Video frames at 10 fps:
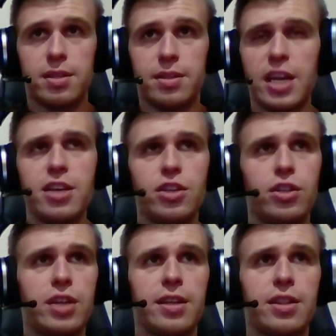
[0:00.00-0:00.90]
they
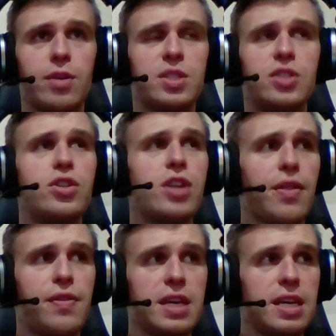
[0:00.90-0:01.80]
they there was
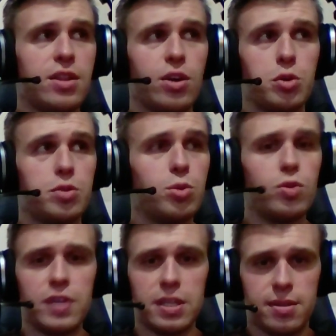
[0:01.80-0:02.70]
nothing in those
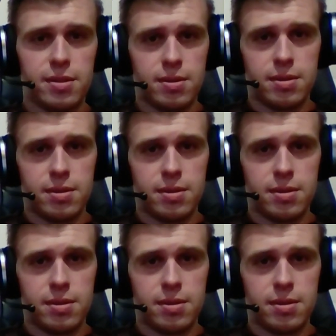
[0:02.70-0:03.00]
movies